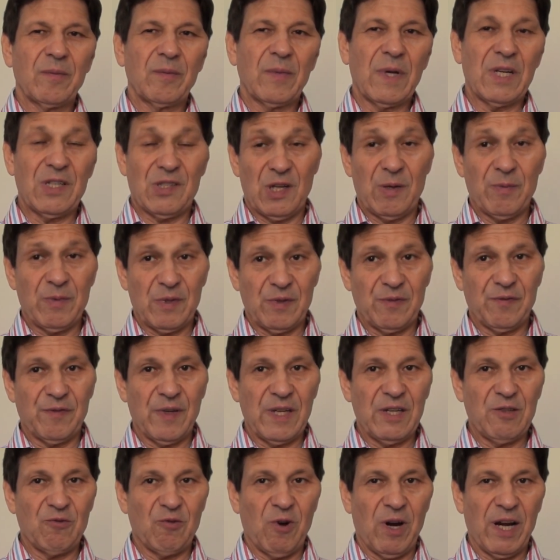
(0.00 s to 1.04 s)
in terms of
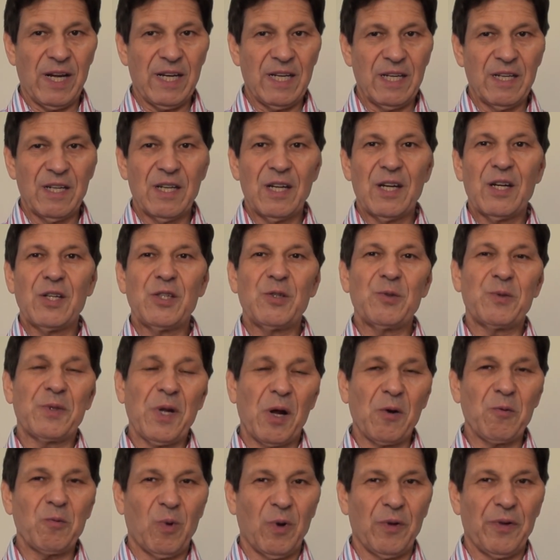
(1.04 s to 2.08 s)
feed rate. You
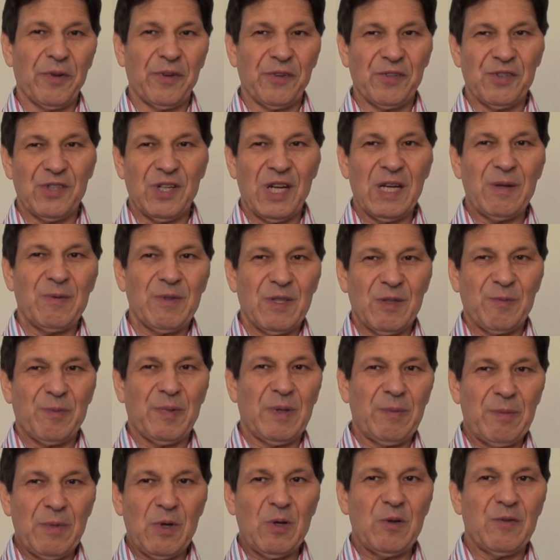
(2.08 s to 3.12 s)
don't want the steam to
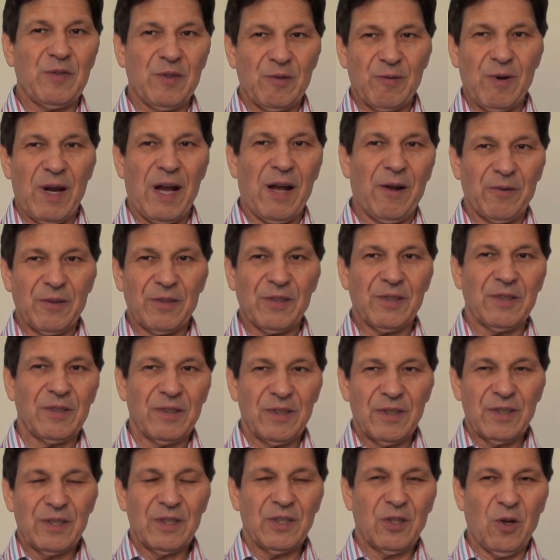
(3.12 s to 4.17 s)
be moved around
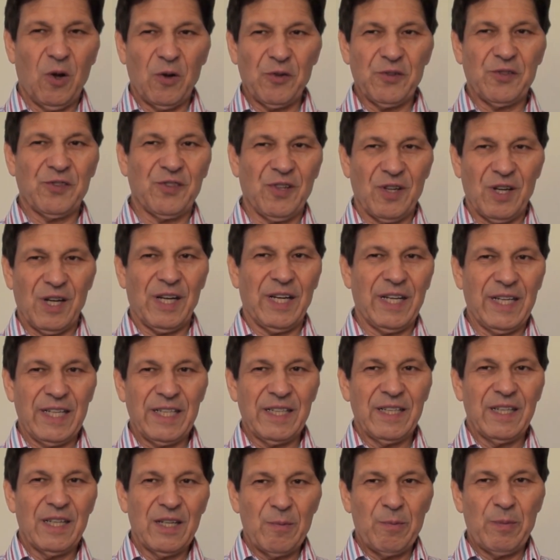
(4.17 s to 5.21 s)
constantly
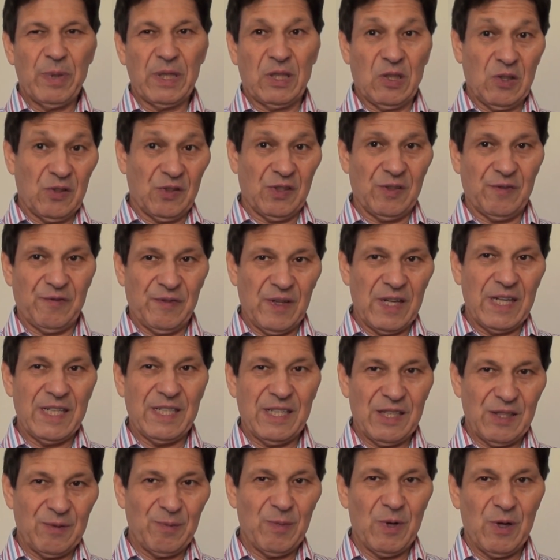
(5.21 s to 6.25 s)
because the
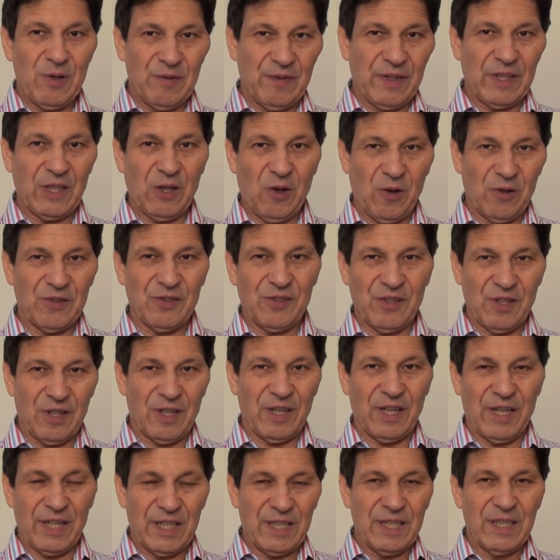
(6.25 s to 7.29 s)
feed is moving
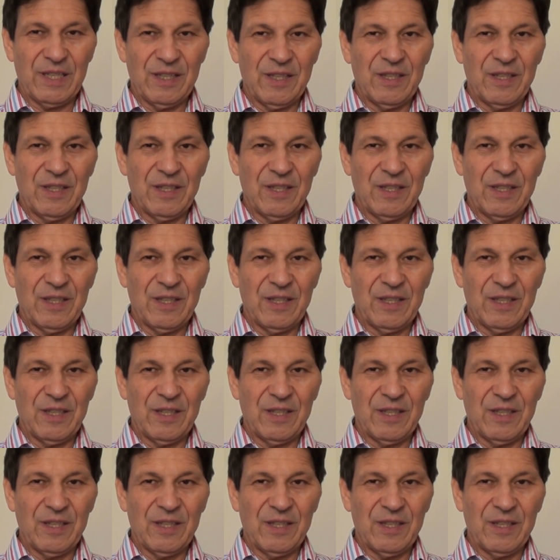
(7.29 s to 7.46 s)
constantly.